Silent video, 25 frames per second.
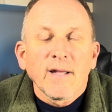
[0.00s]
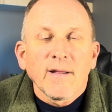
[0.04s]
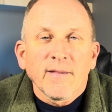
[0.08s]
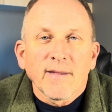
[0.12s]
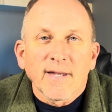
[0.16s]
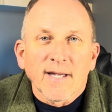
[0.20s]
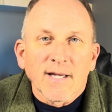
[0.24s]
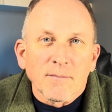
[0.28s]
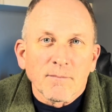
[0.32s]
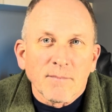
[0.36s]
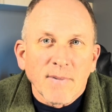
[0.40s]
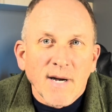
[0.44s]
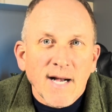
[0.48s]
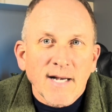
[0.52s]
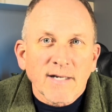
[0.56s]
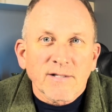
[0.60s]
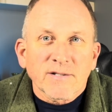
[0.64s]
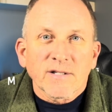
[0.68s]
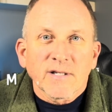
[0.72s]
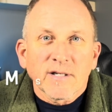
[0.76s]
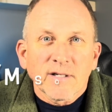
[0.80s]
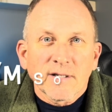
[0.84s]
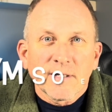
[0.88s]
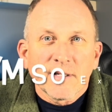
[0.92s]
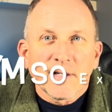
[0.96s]
the
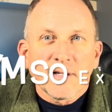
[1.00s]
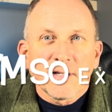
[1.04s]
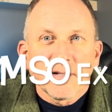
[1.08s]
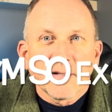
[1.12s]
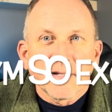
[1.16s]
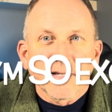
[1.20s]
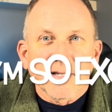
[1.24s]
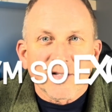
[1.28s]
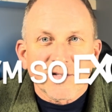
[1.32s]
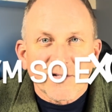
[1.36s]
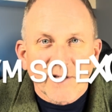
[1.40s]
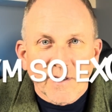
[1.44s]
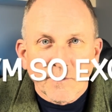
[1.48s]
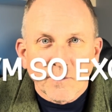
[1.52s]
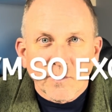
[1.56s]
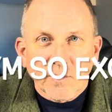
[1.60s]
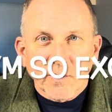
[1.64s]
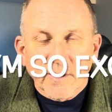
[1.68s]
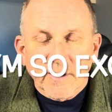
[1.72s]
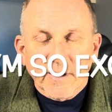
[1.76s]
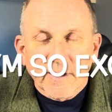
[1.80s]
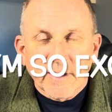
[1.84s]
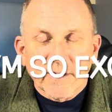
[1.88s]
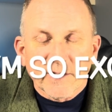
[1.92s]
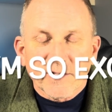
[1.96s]
unboxing, the
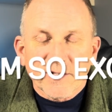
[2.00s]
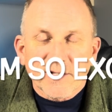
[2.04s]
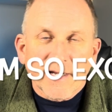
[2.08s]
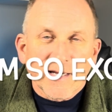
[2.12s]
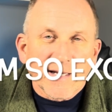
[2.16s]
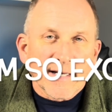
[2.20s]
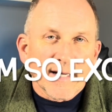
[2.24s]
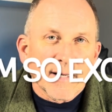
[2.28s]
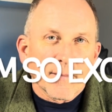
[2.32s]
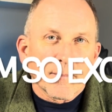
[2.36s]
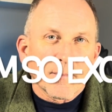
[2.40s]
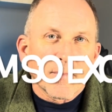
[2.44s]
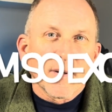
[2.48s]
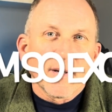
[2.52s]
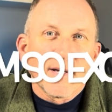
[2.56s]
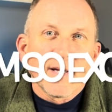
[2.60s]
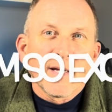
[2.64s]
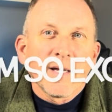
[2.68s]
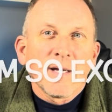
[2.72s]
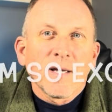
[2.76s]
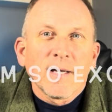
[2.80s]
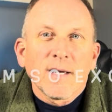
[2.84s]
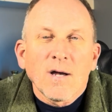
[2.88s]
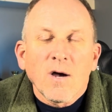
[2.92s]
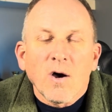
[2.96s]
assembly, setup,
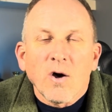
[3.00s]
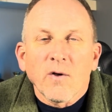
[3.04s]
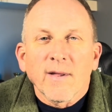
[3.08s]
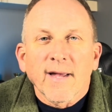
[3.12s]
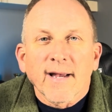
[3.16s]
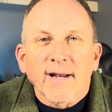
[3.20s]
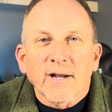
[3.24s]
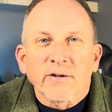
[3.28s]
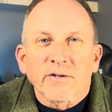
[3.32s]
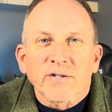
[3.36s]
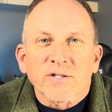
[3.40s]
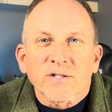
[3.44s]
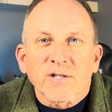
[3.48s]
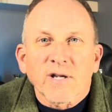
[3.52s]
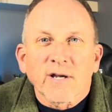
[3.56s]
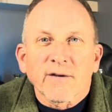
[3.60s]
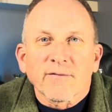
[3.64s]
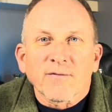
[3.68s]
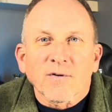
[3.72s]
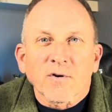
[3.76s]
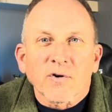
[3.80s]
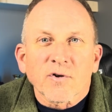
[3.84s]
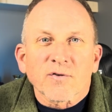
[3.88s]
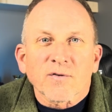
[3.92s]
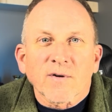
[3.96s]
all that good stuff,
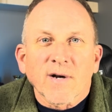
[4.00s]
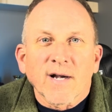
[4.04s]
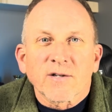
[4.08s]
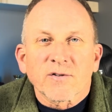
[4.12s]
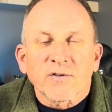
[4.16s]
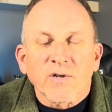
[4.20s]
first ride.